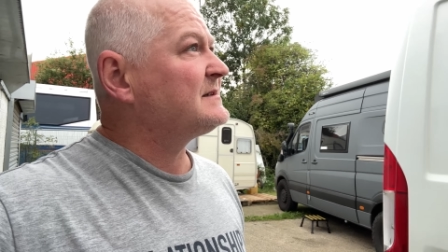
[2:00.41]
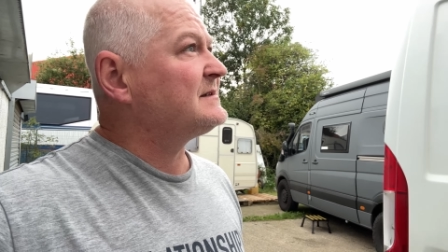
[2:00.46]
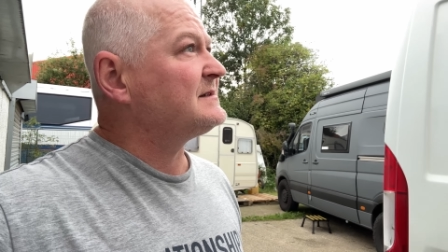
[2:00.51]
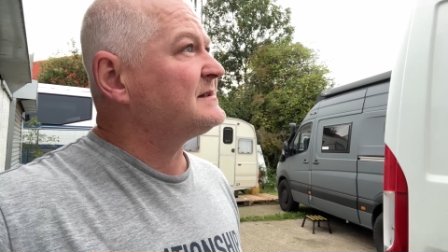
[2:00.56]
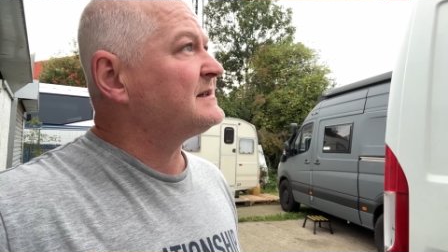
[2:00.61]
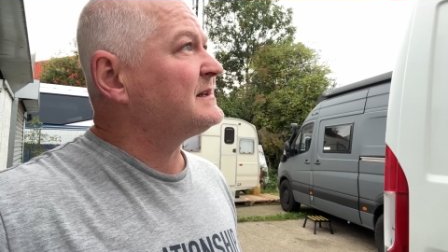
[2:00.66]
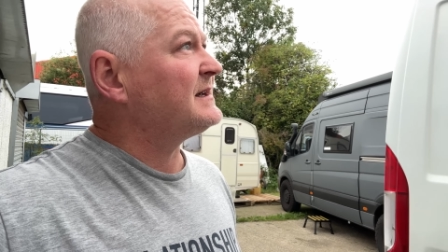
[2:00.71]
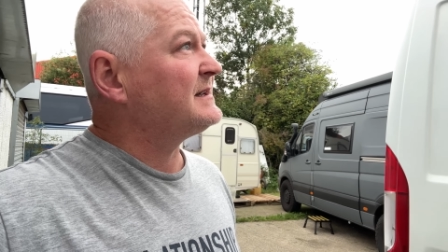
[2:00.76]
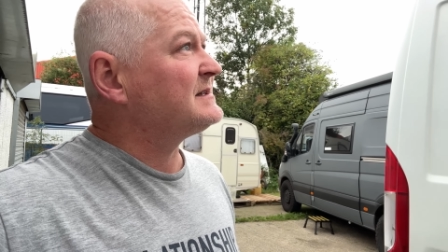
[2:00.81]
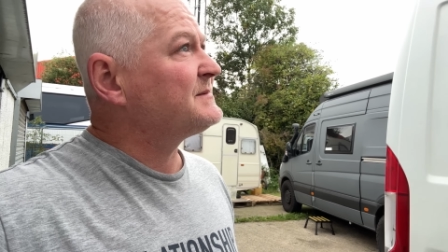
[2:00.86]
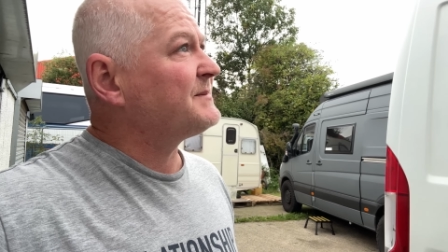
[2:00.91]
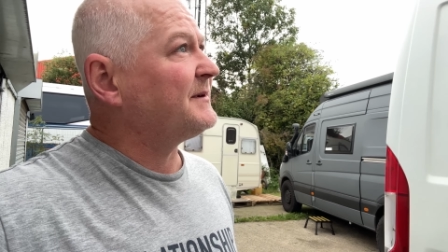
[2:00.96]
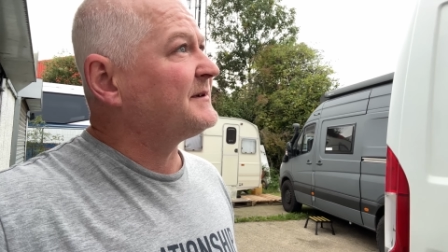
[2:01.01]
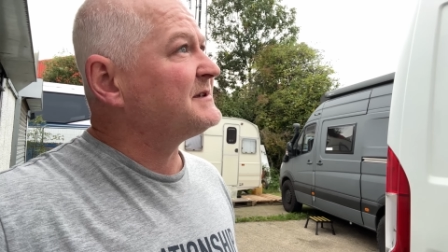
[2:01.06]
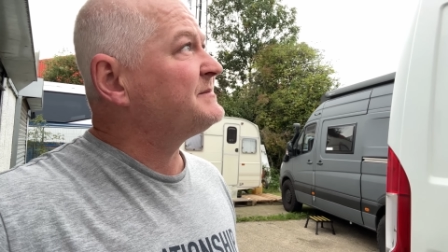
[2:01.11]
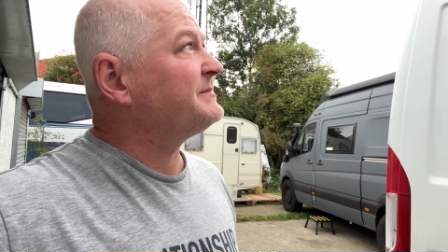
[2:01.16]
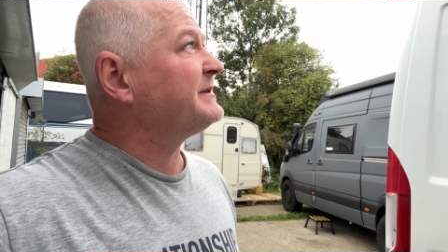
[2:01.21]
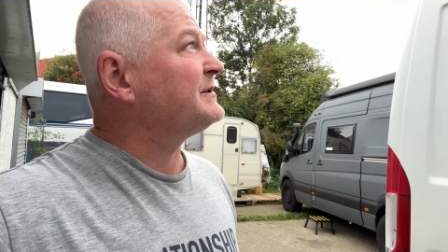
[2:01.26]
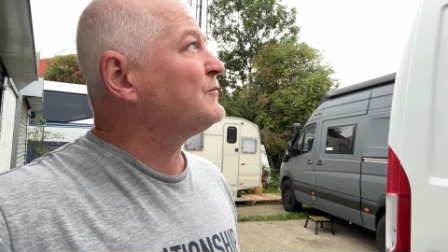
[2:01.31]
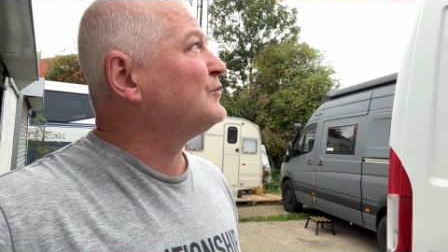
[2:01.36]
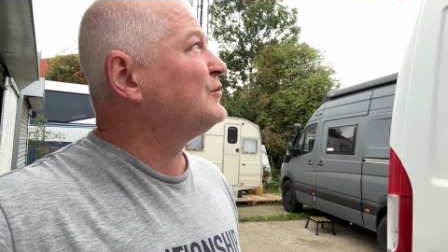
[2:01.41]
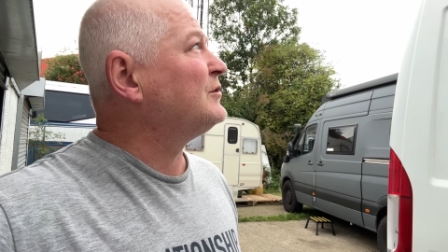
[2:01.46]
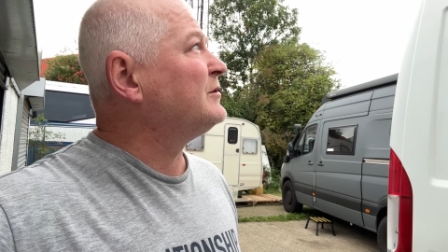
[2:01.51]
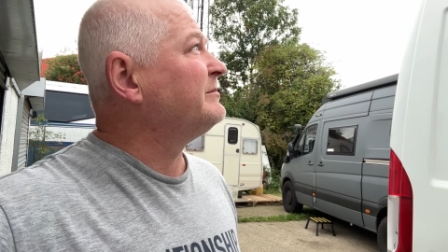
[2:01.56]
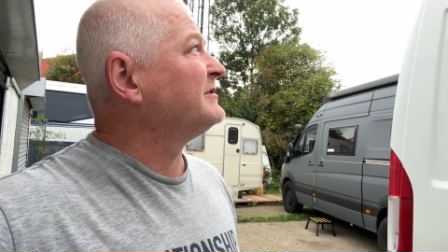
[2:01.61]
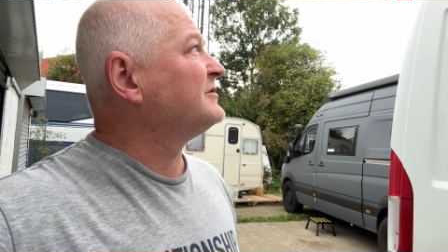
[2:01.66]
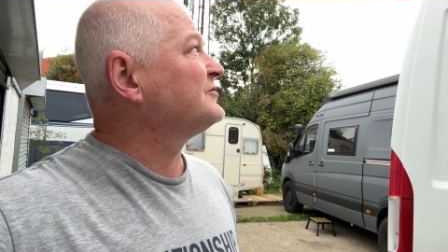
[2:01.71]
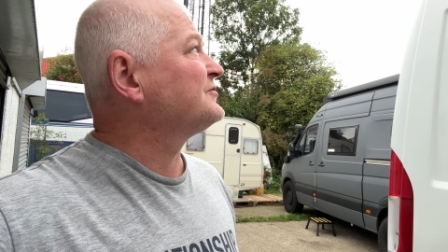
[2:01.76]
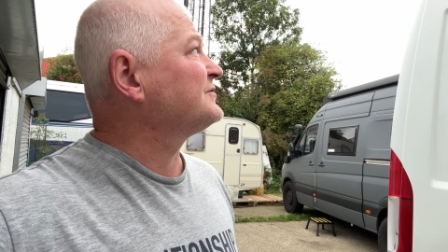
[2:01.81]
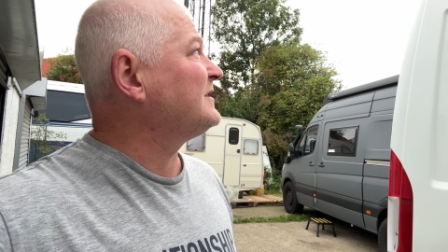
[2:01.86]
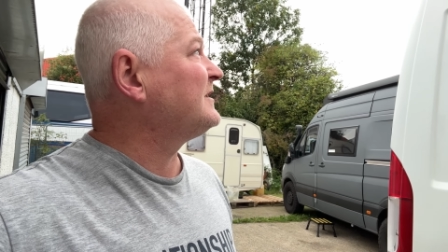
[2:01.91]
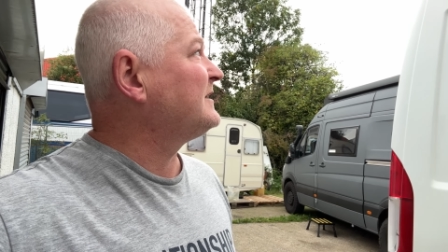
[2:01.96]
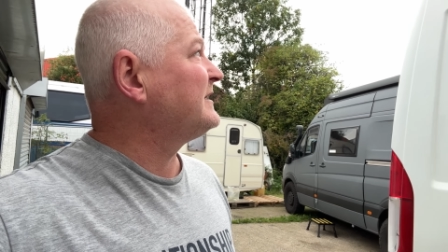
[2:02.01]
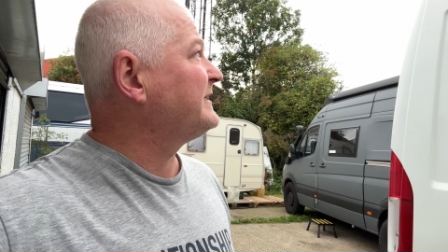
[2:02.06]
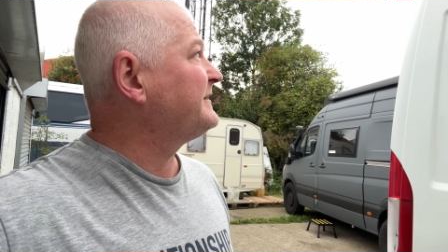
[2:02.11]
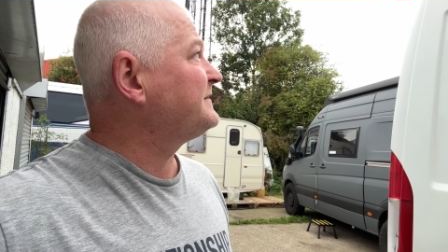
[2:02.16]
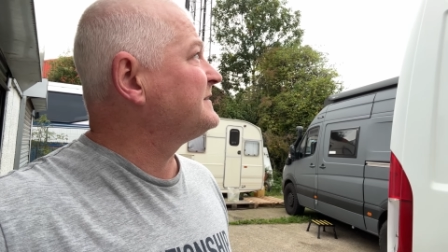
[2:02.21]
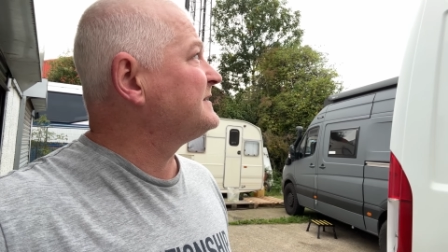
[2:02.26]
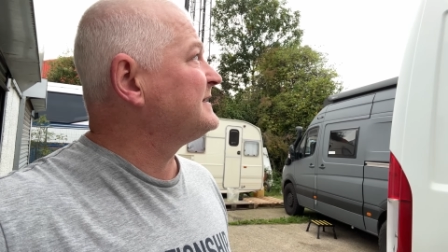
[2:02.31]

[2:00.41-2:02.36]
because it is supposed to be warm and dry for